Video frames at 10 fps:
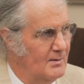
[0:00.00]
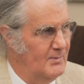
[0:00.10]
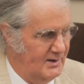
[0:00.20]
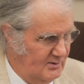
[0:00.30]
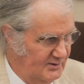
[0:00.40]

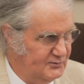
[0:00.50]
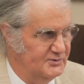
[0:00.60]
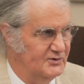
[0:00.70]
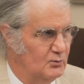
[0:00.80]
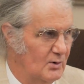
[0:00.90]
megahertz,
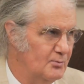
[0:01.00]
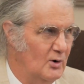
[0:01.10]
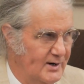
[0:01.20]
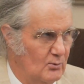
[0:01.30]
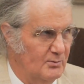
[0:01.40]
which is one
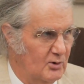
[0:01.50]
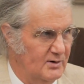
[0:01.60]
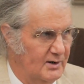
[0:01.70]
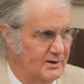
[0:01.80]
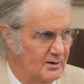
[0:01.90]
point eight, one point
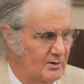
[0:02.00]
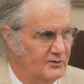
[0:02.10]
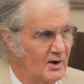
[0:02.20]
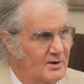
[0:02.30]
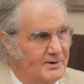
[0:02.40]
nine gigahertz.
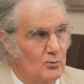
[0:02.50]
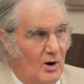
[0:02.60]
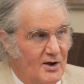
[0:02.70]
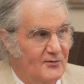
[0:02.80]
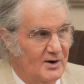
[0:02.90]
Then
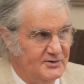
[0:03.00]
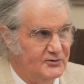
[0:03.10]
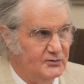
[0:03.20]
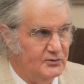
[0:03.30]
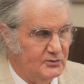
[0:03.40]
Wi-Fi is
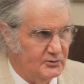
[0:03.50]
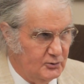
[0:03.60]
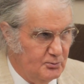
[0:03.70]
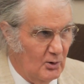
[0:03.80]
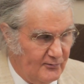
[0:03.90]

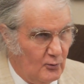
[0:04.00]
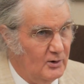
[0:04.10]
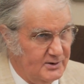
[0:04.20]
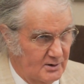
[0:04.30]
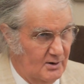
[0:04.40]
two point four
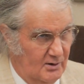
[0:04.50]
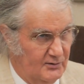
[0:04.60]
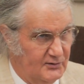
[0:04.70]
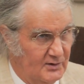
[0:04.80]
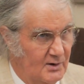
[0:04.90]

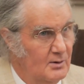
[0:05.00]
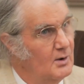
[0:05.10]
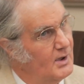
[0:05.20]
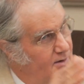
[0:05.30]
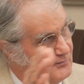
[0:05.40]
gigahertz
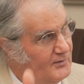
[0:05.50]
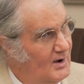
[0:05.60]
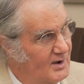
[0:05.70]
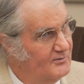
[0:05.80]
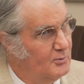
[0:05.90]
and
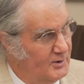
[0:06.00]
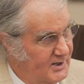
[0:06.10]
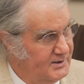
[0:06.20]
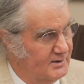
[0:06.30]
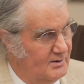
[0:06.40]
five point
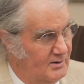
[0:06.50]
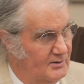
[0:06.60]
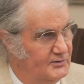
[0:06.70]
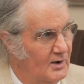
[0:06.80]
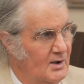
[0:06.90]
eight
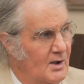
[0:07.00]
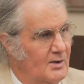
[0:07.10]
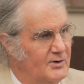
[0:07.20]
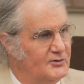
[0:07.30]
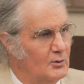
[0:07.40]
gigahertz.
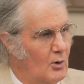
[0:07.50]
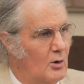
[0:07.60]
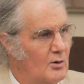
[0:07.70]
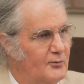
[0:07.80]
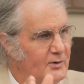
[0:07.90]
These are
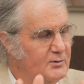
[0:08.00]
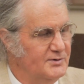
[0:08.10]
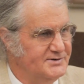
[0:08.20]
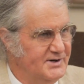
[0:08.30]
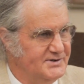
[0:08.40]
all
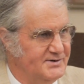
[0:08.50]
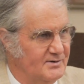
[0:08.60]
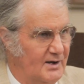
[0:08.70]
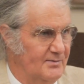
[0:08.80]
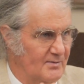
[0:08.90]
frequencies,
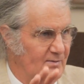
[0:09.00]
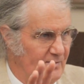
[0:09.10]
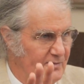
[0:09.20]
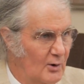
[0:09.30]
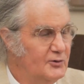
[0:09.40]
like
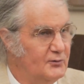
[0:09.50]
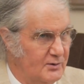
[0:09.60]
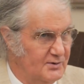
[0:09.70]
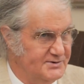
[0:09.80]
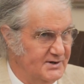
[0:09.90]
those
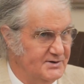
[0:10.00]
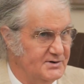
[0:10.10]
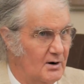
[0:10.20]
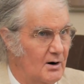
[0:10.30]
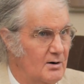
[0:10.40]
frequencies
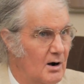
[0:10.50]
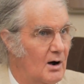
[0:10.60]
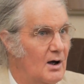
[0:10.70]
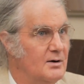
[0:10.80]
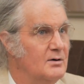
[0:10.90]
are
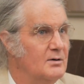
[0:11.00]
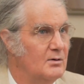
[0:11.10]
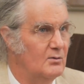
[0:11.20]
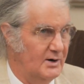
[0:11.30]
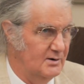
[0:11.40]

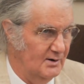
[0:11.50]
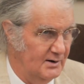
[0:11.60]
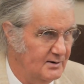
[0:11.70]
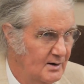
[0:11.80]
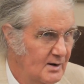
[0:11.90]

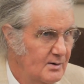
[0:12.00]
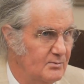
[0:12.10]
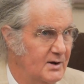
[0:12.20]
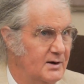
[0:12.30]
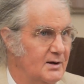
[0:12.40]
non-regulated,
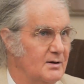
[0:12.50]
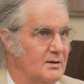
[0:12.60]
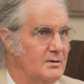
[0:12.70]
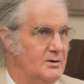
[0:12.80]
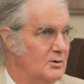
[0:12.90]
meaning
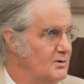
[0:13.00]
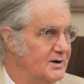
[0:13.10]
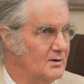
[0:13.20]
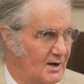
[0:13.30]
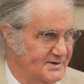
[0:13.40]
you don't
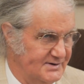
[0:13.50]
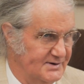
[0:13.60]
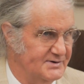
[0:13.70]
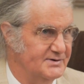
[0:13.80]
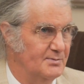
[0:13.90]
need a
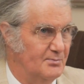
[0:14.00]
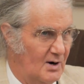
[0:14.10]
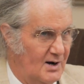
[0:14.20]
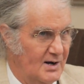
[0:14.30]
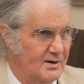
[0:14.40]
license to
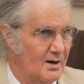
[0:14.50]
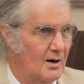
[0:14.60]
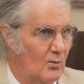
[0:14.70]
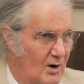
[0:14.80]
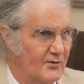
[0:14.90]
buy a
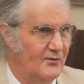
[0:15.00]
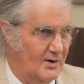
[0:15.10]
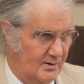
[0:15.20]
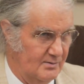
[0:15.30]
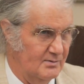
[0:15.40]

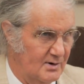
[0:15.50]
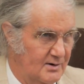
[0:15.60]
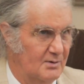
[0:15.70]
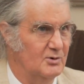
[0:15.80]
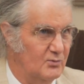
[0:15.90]
Wi-Fi
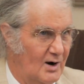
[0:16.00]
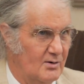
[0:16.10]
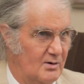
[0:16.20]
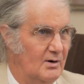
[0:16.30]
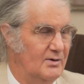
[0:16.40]
enabled
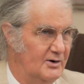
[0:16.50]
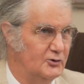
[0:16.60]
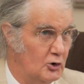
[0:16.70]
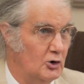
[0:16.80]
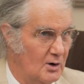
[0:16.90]
router and then
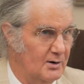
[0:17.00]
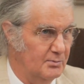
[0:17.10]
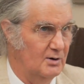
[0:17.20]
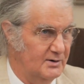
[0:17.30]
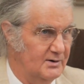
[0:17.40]
turn it on and
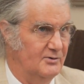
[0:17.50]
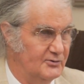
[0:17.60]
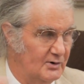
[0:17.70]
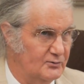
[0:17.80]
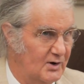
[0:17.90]
plug it in and
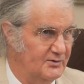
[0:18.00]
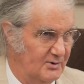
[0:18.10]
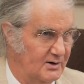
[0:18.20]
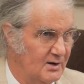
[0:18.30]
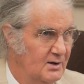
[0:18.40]
start
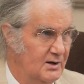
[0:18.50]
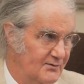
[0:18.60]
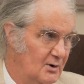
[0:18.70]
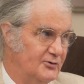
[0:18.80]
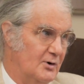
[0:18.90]
transmitting,
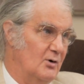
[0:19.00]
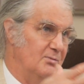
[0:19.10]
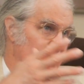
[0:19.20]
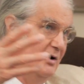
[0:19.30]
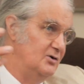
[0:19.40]
even though it's going
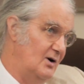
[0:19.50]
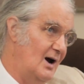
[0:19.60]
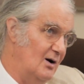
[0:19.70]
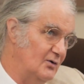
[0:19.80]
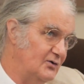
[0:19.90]
beyond your
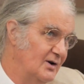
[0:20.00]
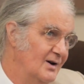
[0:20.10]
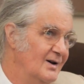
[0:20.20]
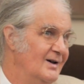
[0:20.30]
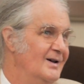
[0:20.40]
house,
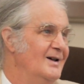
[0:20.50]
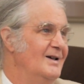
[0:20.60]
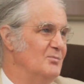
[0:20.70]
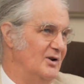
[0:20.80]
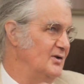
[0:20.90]

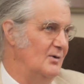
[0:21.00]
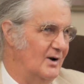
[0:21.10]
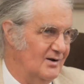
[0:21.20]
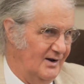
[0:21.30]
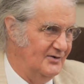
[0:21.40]
but it's not
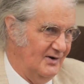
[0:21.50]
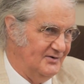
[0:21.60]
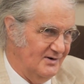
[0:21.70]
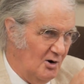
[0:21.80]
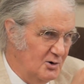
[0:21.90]
regulated. It's,
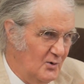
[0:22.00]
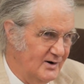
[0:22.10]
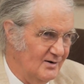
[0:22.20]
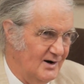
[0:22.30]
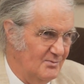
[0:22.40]
it's an
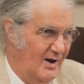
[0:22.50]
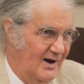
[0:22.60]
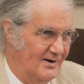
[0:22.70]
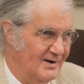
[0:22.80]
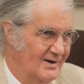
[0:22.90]
unregulated
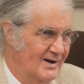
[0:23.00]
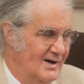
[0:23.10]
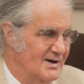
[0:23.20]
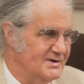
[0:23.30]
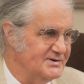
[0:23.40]
band.
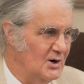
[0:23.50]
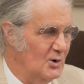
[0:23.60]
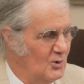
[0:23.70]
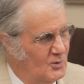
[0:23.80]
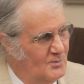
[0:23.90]

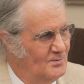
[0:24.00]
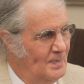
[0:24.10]
So